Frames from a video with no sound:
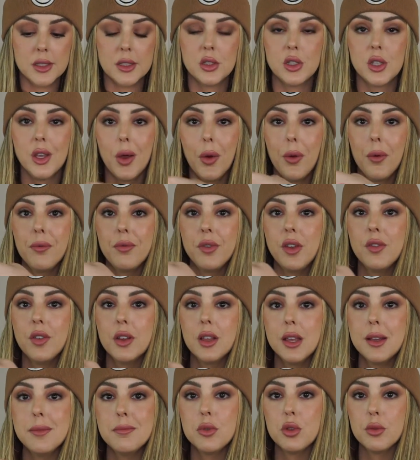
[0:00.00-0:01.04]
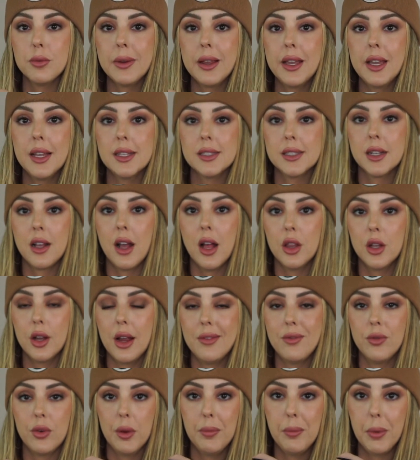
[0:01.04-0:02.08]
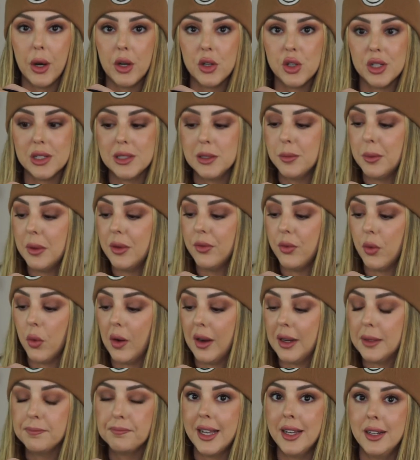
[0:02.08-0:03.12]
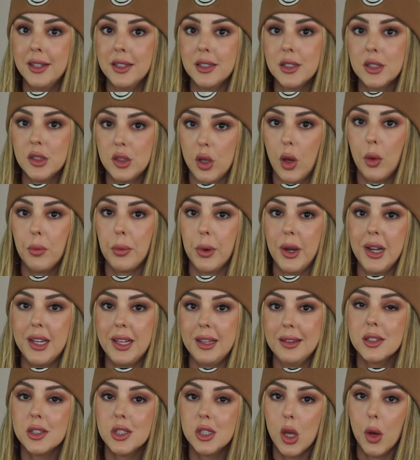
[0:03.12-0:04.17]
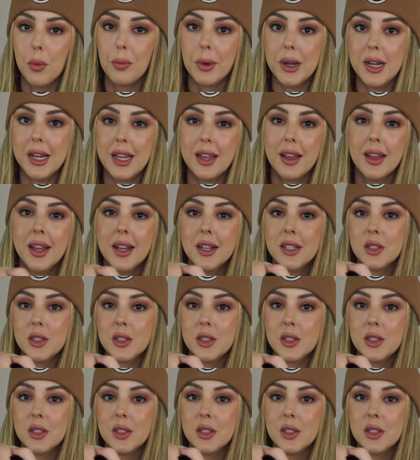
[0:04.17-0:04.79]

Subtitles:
So Viva Glam 3 is a color I've repurchased before. It is so pretty, so pretty.